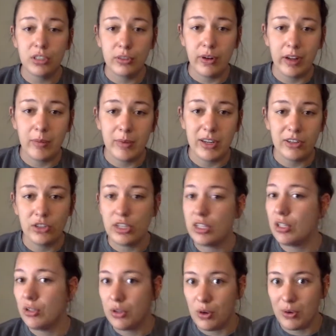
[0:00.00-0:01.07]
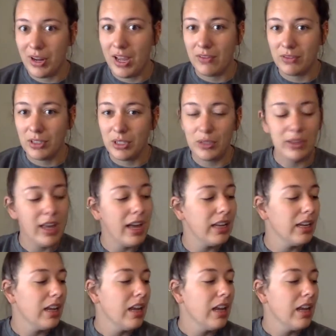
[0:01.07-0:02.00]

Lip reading: a recommendation, you don't have to do that.